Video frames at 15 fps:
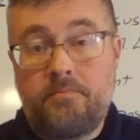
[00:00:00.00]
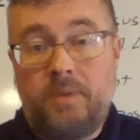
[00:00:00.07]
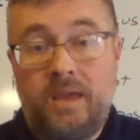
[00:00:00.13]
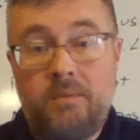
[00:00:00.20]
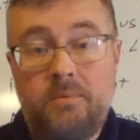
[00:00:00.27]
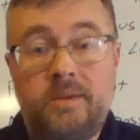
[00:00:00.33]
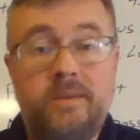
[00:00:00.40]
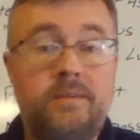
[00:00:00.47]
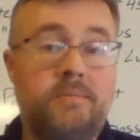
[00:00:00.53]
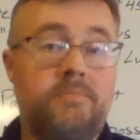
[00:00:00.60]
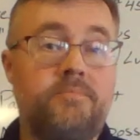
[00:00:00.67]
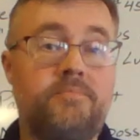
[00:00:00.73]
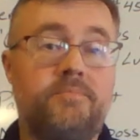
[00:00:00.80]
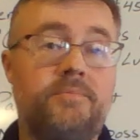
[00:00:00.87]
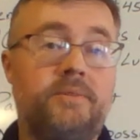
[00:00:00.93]
Maybe
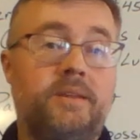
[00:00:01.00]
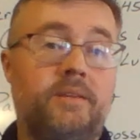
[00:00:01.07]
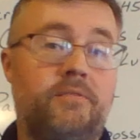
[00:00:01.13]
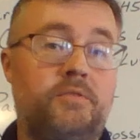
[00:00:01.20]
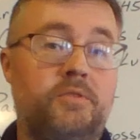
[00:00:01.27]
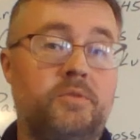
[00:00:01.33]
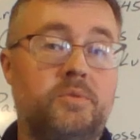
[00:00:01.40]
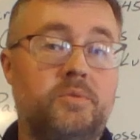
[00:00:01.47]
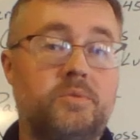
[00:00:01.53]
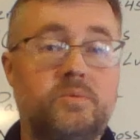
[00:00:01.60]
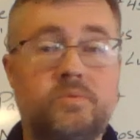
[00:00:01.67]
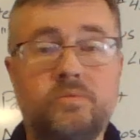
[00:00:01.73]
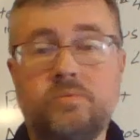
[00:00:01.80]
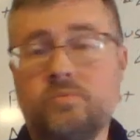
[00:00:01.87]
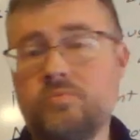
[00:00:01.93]
if
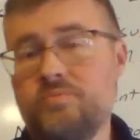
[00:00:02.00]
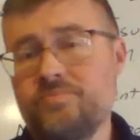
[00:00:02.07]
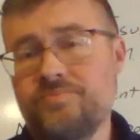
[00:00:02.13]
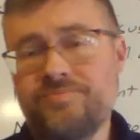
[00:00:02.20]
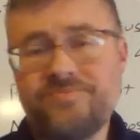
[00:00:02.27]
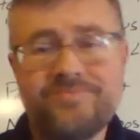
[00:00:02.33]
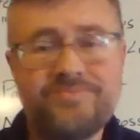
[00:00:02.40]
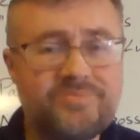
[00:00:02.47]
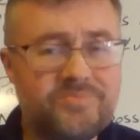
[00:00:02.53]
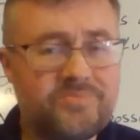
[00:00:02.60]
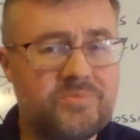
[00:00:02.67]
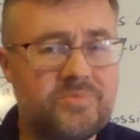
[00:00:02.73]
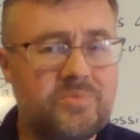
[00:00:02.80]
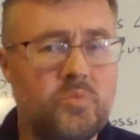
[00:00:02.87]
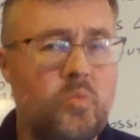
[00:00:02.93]
you
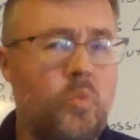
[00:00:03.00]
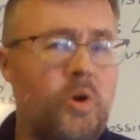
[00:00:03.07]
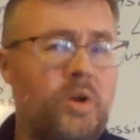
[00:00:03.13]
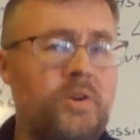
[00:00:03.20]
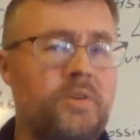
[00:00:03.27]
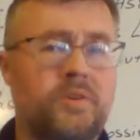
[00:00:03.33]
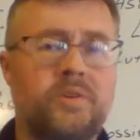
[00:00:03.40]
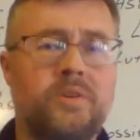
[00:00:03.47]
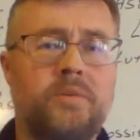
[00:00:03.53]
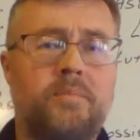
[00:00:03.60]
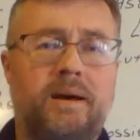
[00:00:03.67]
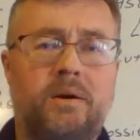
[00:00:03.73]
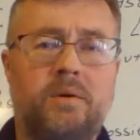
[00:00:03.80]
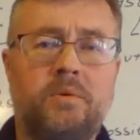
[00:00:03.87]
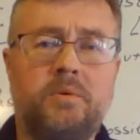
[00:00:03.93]
wonder
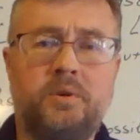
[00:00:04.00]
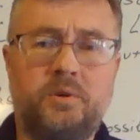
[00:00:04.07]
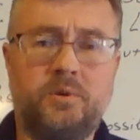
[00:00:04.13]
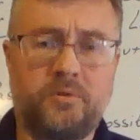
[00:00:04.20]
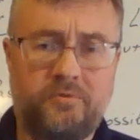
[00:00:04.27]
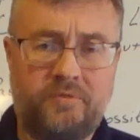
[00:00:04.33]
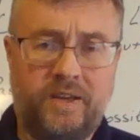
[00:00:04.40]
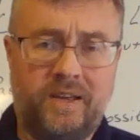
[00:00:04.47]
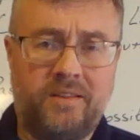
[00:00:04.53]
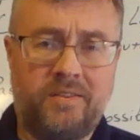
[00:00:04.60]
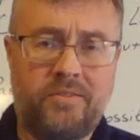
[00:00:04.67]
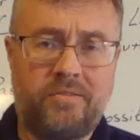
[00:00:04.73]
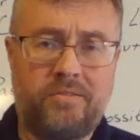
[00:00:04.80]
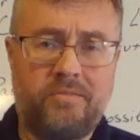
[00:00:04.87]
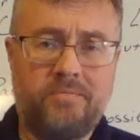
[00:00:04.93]
about your
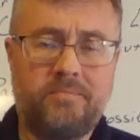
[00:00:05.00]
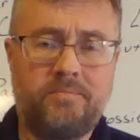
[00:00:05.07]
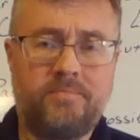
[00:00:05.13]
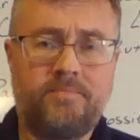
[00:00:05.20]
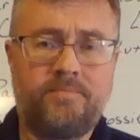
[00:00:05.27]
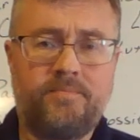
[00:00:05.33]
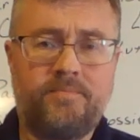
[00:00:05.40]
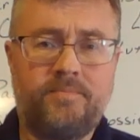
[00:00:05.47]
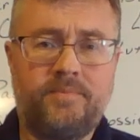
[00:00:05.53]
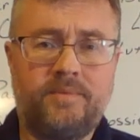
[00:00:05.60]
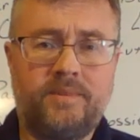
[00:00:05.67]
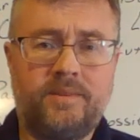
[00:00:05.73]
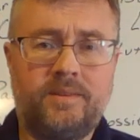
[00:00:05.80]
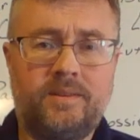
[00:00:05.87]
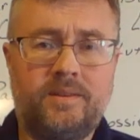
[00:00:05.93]
faith
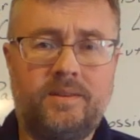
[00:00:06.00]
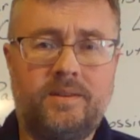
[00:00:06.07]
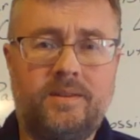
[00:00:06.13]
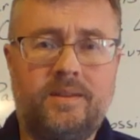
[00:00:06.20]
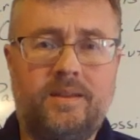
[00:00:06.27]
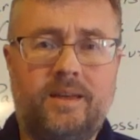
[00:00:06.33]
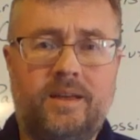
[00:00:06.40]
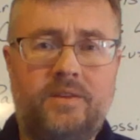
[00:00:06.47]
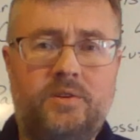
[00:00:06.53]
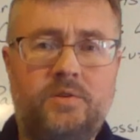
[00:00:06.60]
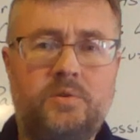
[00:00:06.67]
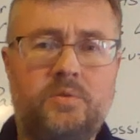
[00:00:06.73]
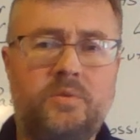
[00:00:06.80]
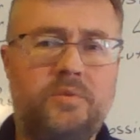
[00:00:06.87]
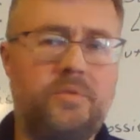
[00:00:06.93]
and
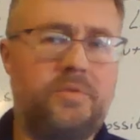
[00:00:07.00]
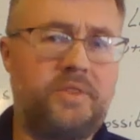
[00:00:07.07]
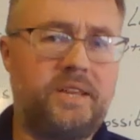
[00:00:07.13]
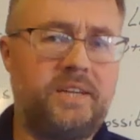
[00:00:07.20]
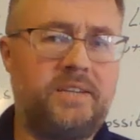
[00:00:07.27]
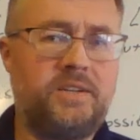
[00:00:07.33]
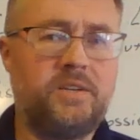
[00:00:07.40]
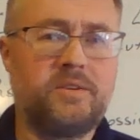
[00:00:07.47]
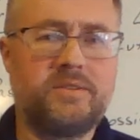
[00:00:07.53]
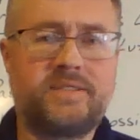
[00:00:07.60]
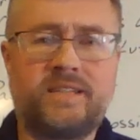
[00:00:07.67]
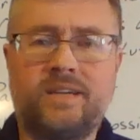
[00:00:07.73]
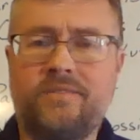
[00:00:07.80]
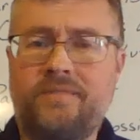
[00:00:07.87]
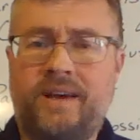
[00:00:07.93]
you think to
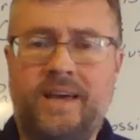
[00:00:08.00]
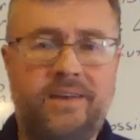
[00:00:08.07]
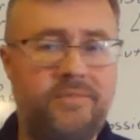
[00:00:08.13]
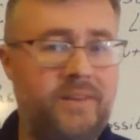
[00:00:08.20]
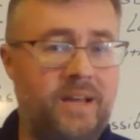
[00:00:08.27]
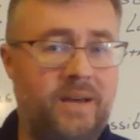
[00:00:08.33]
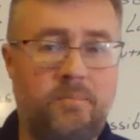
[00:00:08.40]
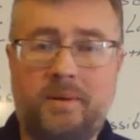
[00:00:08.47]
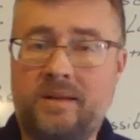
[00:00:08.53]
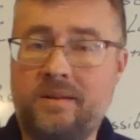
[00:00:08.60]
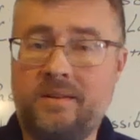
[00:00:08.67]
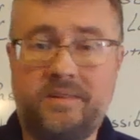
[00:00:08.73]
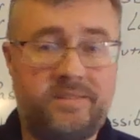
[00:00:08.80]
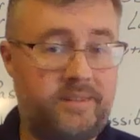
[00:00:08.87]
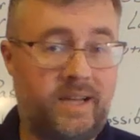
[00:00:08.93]
yourself, I have not been
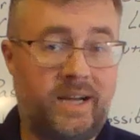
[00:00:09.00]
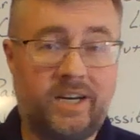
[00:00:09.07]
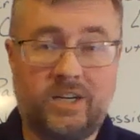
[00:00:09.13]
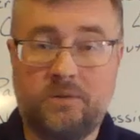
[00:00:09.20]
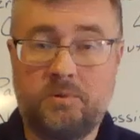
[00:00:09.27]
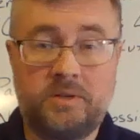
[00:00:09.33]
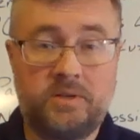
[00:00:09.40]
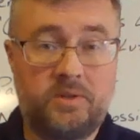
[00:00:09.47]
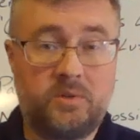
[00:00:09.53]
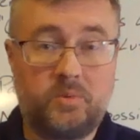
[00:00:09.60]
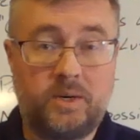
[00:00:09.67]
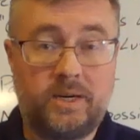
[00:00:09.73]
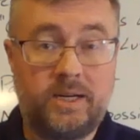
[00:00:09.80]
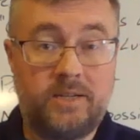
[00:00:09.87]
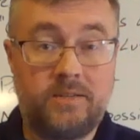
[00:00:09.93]
to the sacrament in a
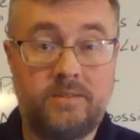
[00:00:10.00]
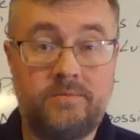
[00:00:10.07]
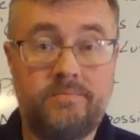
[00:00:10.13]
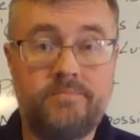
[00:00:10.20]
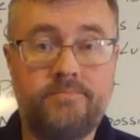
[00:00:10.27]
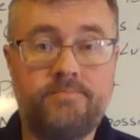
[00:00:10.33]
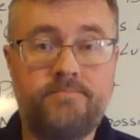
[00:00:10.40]
while,